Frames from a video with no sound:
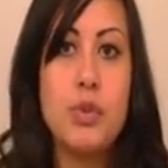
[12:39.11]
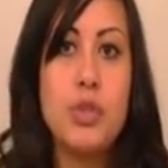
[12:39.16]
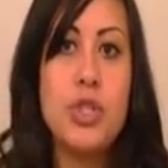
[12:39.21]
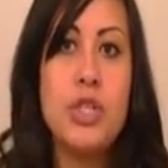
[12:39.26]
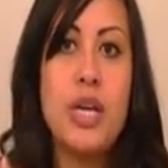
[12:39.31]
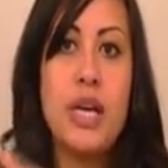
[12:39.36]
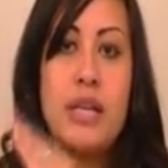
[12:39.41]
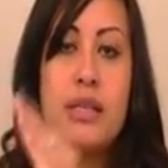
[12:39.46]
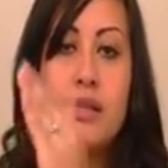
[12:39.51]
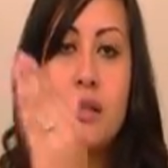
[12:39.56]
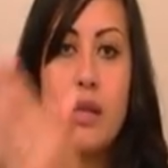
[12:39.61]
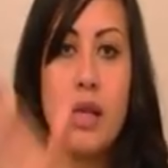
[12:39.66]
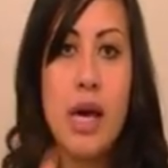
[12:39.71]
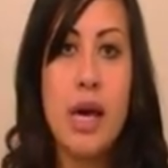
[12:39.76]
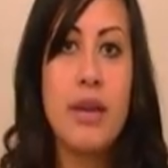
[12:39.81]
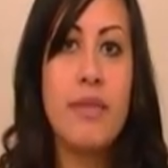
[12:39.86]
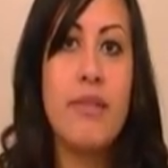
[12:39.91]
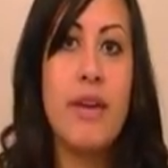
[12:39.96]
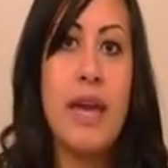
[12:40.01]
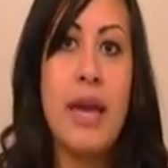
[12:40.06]
which has a
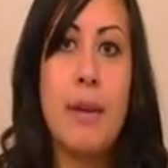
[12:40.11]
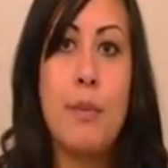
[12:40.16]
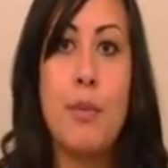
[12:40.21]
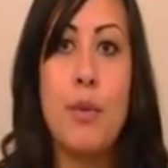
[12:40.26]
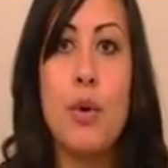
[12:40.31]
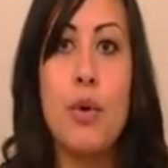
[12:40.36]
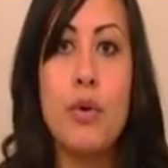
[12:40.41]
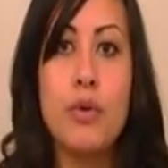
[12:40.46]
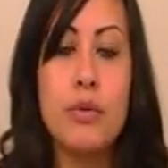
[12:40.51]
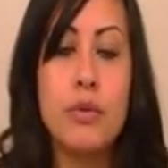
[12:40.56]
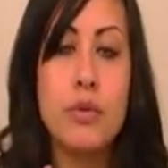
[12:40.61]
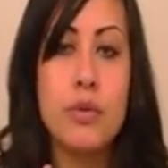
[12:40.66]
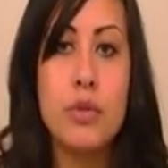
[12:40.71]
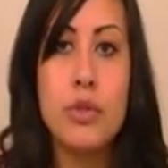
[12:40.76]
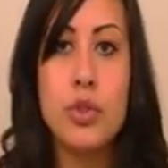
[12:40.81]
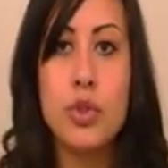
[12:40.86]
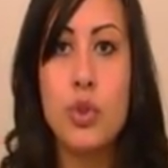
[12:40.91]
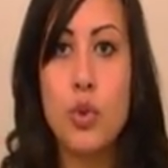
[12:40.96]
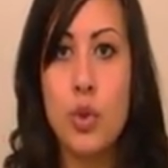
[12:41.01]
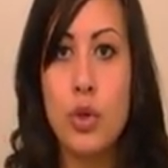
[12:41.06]
lot of ample
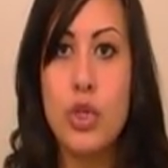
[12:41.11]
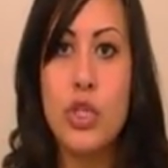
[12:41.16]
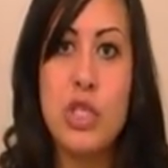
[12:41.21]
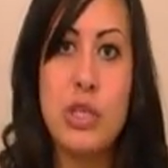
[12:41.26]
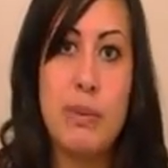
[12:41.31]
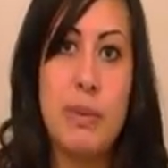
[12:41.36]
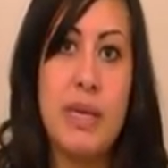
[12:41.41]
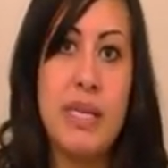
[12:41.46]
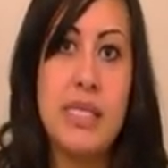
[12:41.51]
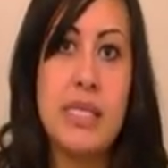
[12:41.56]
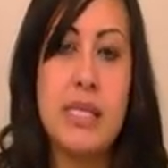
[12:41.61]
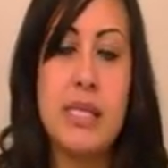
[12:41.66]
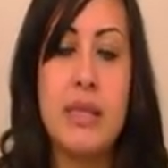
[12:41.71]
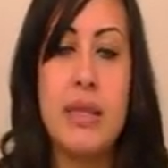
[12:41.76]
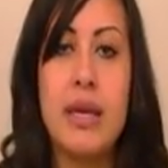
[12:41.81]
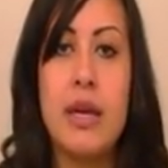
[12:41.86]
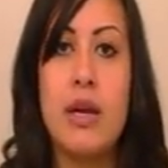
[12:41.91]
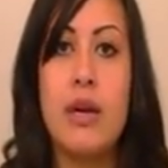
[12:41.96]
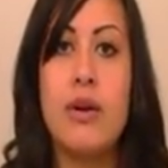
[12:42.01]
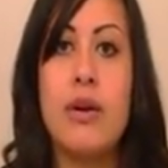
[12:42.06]
storage space in
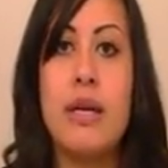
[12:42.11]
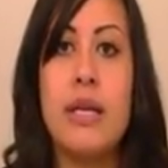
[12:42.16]
there.